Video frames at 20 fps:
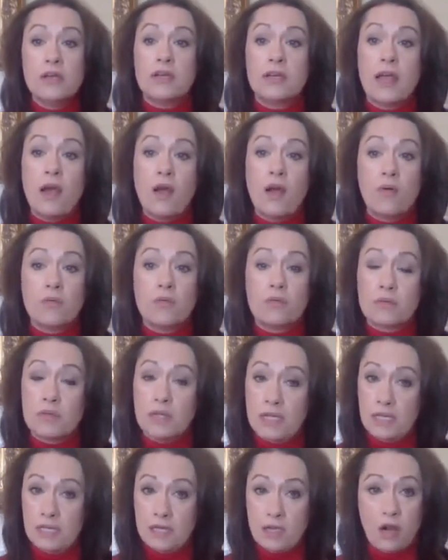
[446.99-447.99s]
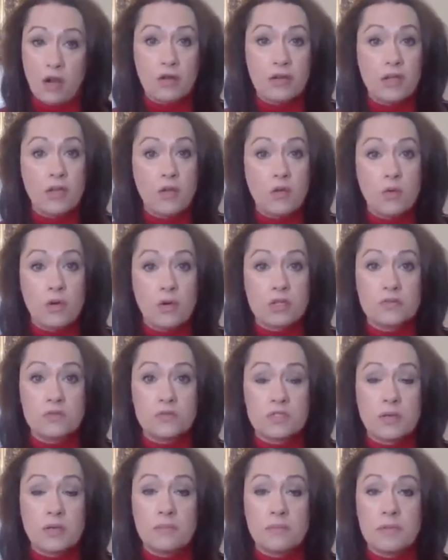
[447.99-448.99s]
Now, HIIT cardio works
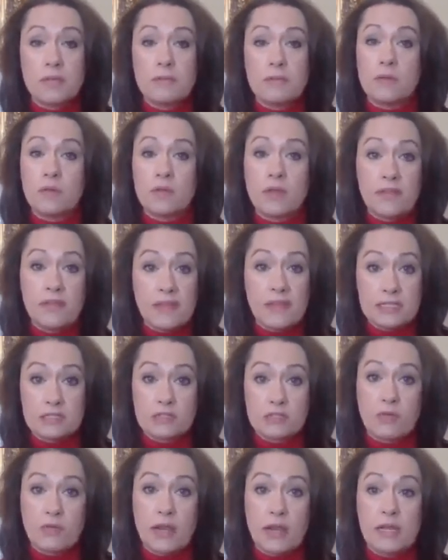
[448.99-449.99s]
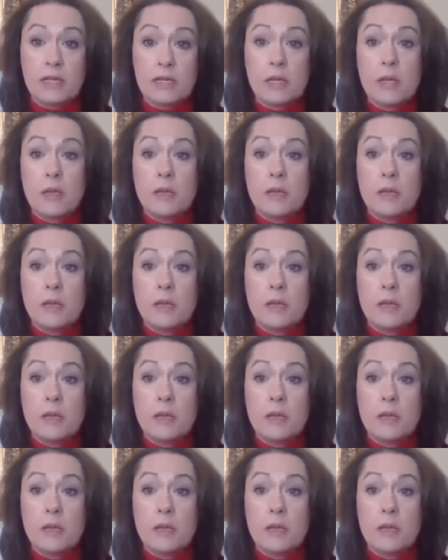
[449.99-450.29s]
for some people and that's great.